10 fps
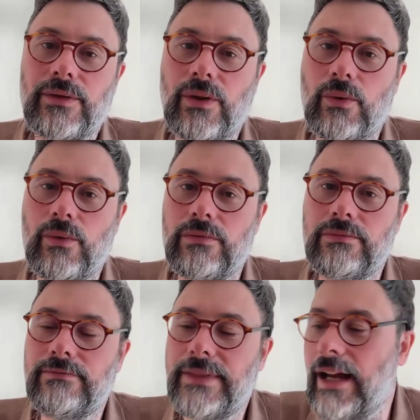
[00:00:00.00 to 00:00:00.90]

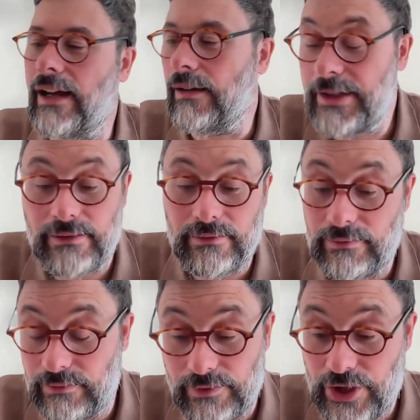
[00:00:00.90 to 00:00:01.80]
So yeah, I
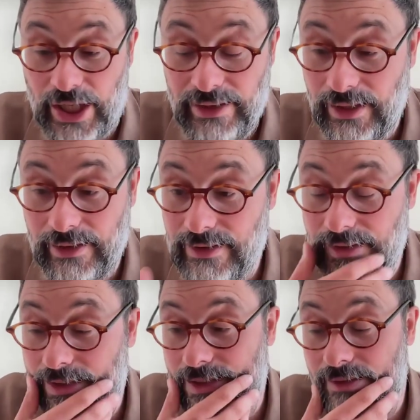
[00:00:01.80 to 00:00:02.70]
mean, China
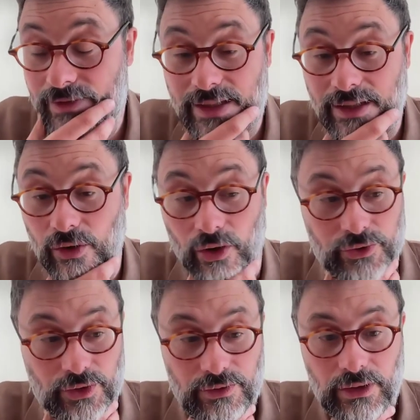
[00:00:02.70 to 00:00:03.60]
is investing a
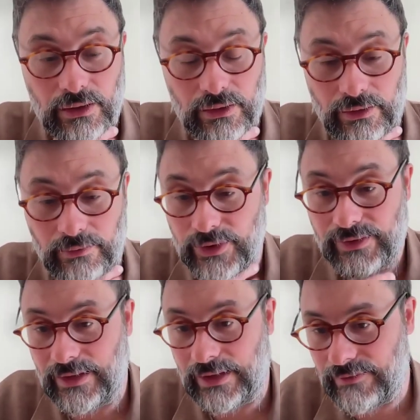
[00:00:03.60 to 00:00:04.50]
lot on nuclear, but
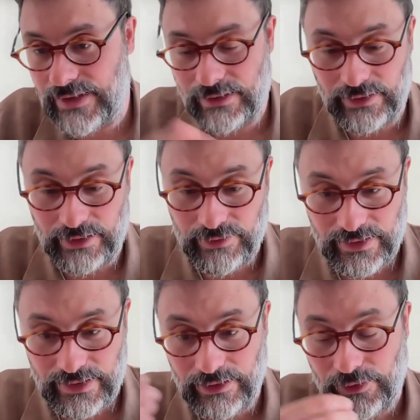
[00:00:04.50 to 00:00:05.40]
they're investing on
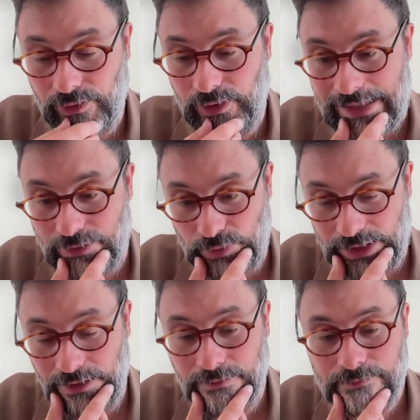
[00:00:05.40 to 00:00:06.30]
everything else as
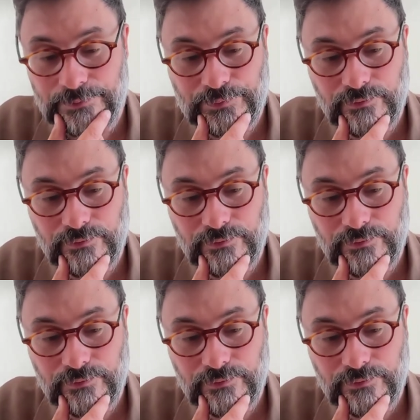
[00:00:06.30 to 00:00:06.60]
well.